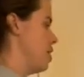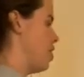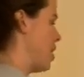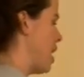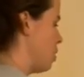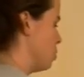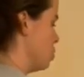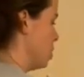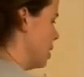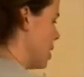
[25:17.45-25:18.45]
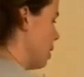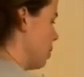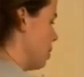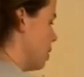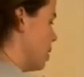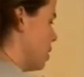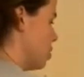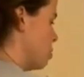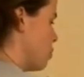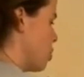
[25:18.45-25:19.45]
1,000. Now,
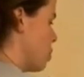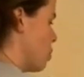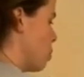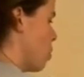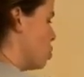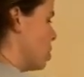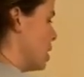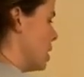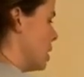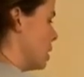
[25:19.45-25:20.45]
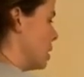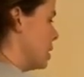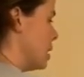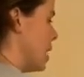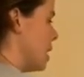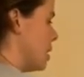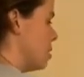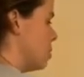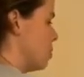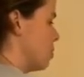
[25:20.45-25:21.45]
some of you who are watching in year
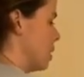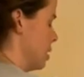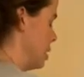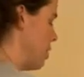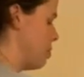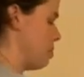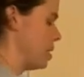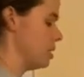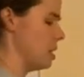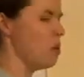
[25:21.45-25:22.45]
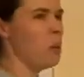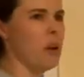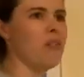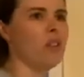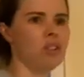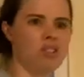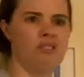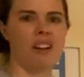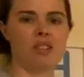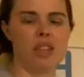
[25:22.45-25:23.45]
6 or year 7 might say, well, we've got to
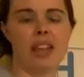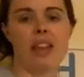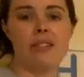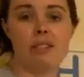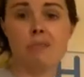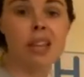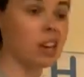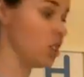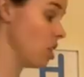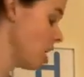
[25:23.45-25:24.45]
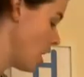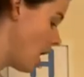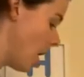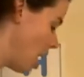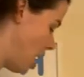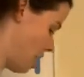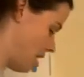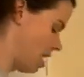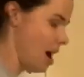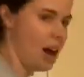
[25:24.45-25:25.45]
round to the nearest million.
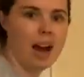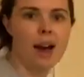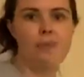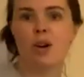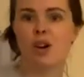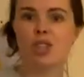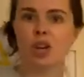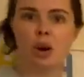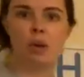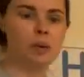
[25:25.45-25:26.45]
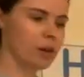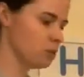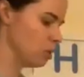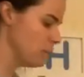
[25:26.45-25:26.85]
I'm not going to go all the way up to